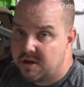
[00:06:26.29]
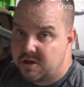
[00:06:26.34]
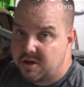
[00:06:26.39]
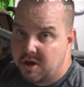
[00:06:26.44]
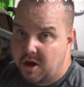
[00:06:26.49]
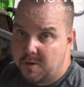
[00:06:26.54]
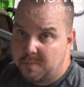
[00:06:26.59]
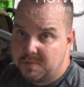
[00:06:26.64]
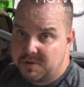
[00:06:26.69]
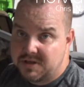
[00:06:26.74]

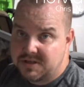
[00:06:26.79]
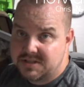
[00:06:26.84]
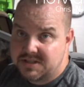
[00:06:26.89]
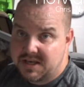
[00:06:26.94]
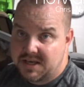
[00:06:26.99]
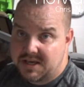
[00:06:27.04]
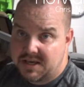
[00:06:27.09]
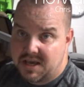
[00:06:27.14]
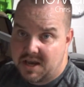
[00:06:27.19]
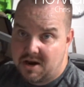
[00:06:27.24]
y'all please
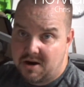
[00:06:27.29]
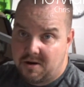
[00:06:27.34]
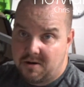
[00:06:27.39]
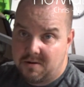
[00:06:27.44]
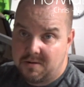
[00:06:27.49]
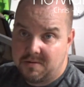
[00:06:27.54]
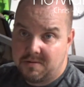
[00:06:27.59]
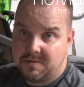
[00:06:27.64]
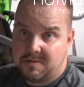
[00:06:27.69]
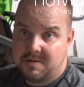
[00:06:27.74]
take care.
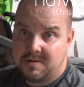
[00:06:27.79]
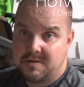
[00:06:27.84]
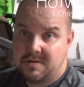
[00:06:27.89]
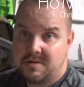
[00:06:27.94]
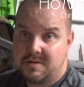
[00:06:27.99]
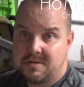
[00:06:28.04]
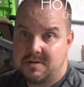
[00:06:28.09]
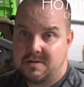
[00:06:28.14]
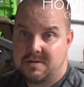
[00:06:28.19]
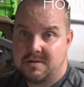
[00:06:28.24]

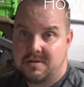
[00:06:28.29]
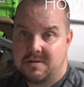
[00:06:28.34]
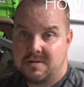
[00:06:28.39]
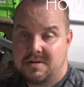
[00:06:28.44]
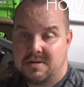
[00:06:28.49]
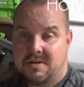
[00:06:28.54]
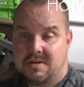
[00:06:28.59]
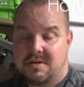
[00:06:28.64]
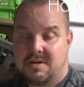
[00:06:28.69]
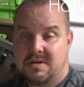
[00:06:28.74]

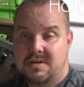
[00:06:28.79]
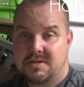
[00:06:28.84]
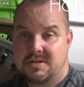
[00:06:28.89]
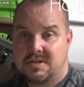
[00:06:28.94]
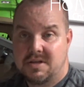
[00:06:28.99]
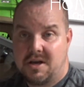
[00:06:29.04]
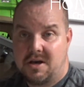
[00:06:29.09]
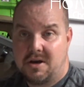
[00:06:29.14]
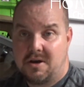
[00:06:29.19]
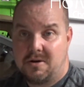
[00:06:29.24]

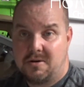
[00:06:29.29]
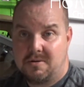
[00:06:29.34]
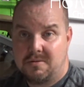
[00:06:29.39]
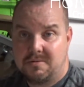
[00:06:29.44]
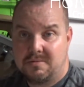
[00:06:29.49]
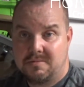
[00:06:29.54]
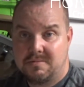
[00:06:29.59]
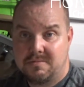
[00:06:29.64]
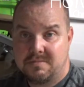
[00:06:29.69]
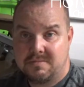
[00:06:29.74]

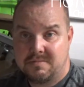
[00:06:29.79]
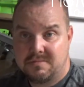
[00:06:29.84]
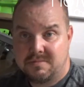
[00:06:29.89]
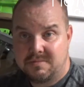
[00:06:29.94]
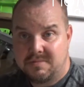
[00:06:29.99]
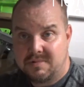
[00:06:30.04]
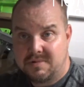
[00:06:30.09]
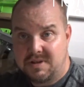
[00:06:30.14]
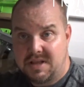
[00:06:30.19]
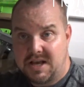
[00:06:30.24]
So,
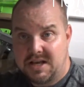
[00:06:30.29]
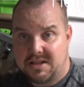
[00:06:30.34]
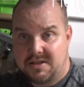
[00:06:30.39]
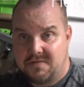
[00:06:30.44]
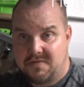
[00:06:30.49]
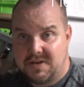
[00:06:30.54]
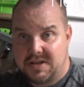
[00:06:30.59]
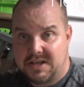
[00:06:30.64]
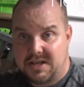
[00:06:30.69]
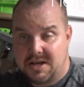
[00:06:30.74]
like the
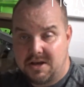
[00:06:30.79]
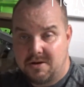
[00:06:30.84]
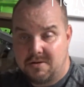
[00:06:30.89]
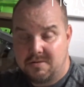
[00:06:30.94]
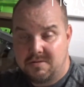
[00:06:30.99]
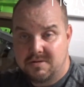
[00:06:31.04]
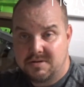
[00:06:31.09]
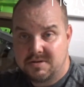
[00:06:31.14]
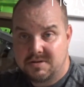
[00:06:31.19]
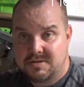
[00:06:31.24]
video,
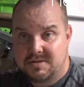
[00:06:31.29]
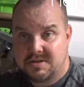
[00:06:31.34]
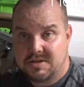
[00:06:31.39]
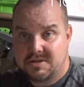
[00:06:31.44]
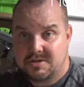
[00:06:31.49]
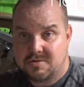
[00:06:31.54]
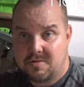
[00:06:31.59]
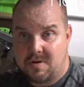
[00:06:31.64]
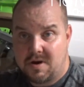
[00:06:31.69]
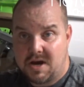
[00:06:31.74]

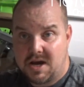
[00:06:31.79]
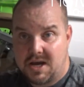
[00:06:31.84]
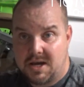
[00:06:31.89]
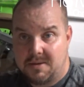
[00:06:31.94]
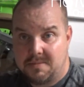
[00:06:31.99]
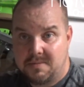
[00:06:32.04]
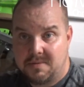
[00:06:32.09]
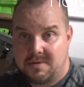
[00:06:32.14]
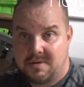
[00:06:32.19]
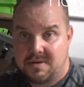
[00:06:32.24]
subscribe,